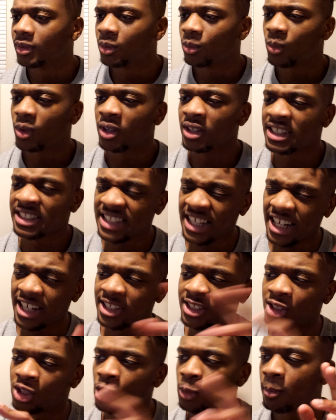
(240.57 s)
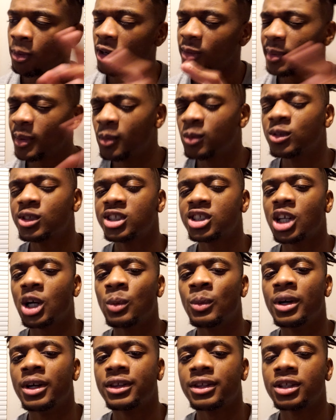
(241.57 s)
Well, that's kind of two part. Maybe we'll just
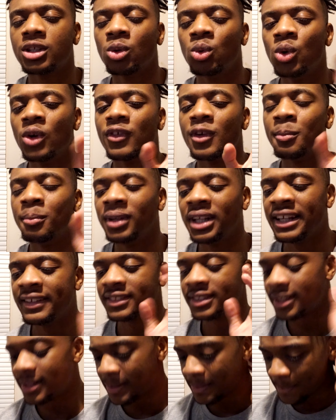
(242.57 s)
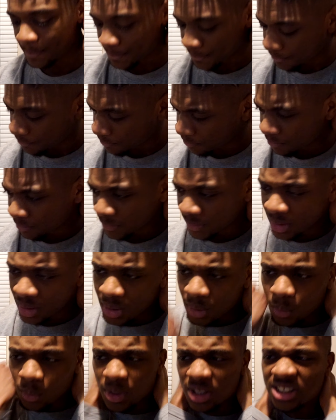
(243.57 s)
start with whoever believes in him.
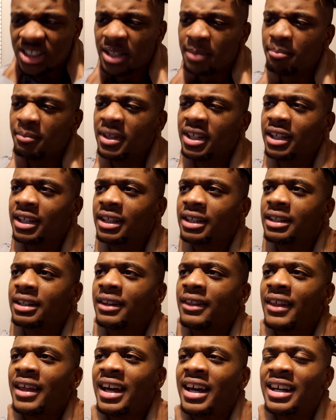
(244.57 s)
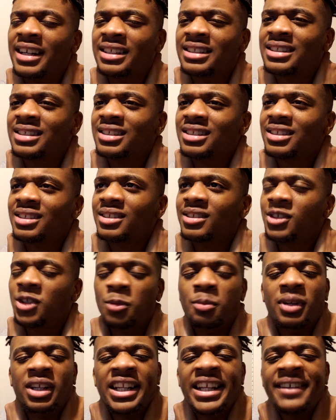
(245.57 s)
What does it mean that you
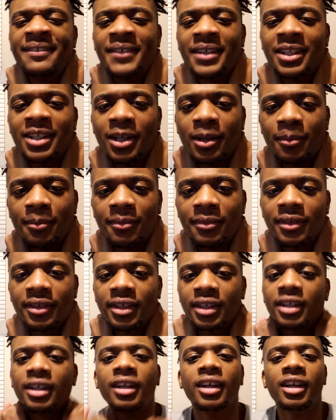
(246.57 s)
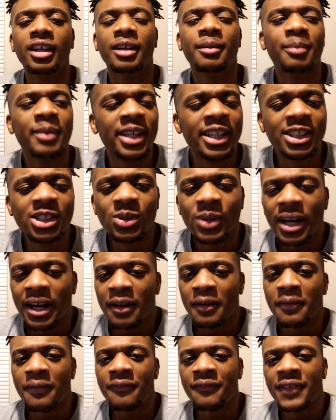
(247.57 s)
believe in him? It means you
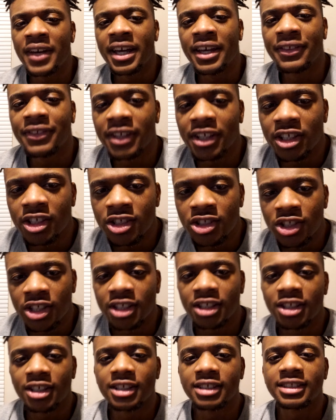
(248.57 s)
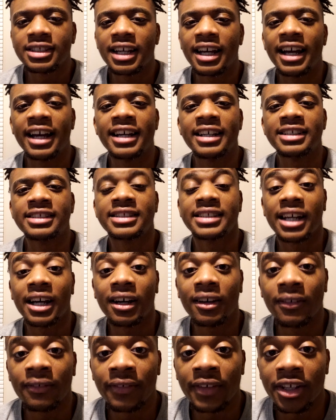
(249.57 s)
have faith in Jesus as
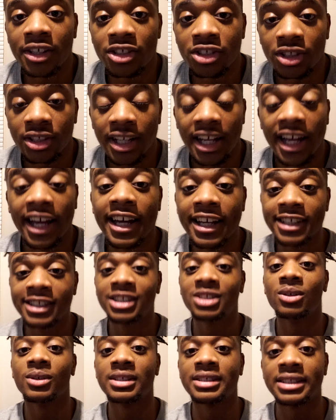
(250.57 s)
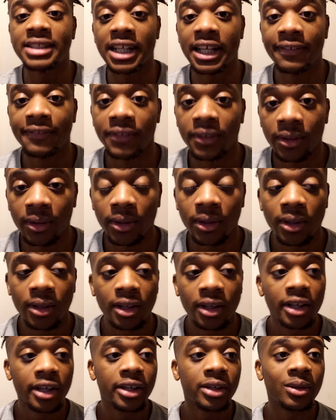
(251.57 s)
salvation, as your Savior.
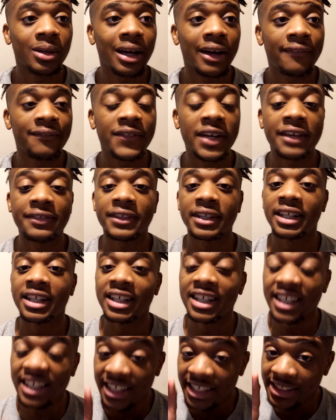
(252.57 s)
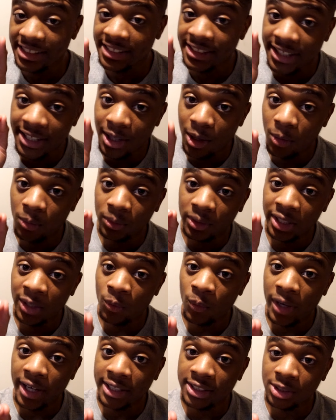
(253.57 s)
You have faith that he is the only
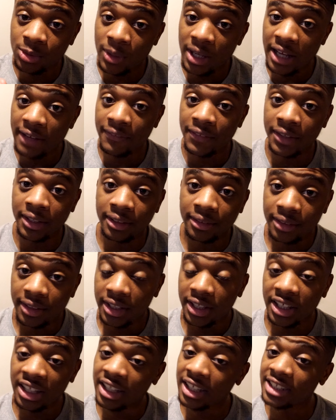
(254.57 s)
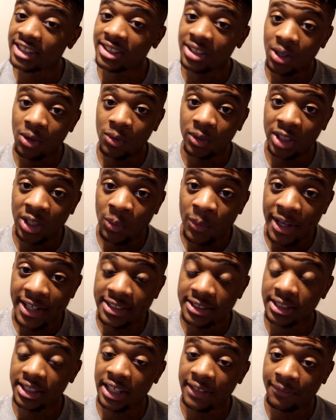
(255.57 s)
way to heaven. He is the only way
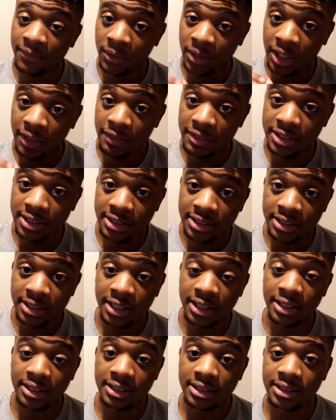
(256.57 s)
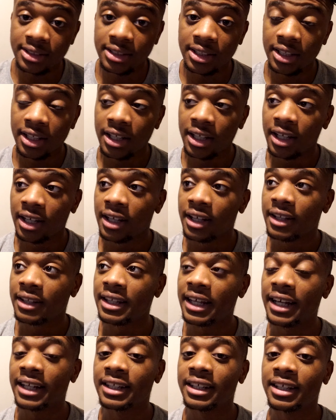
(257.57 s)
to get forgiveness of sins.
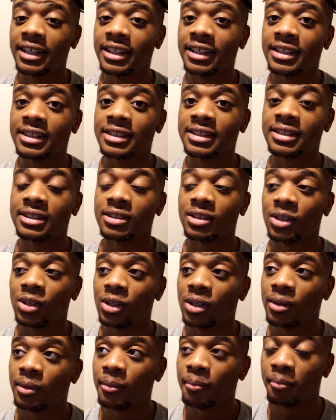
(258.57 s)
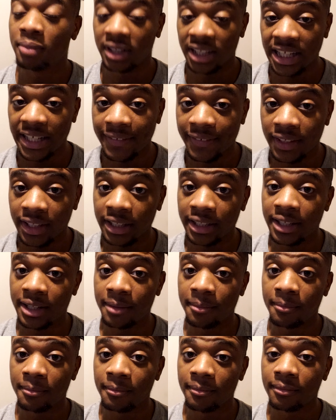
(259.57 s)
That is believing in
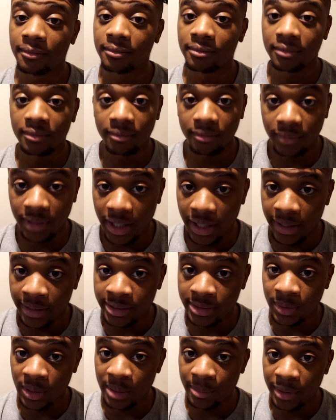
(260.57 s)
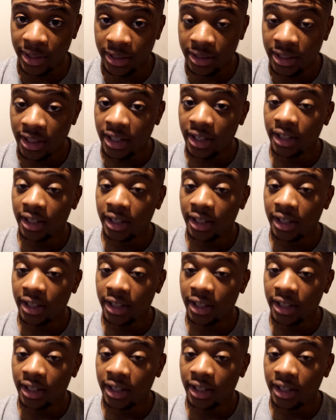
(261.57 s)
him. Okay, so I mean?